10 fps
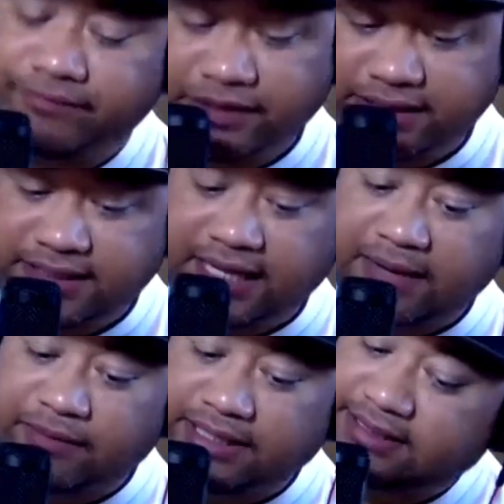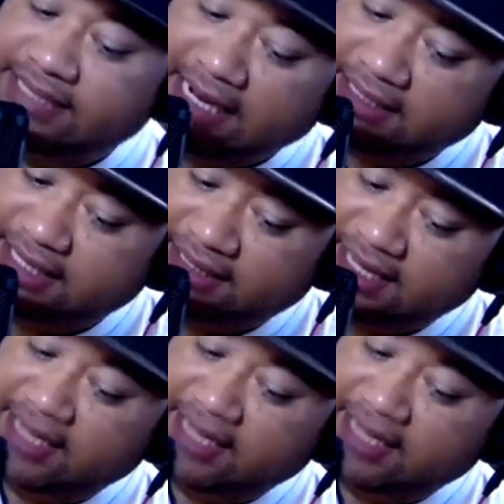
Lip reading: But the celebrity status that they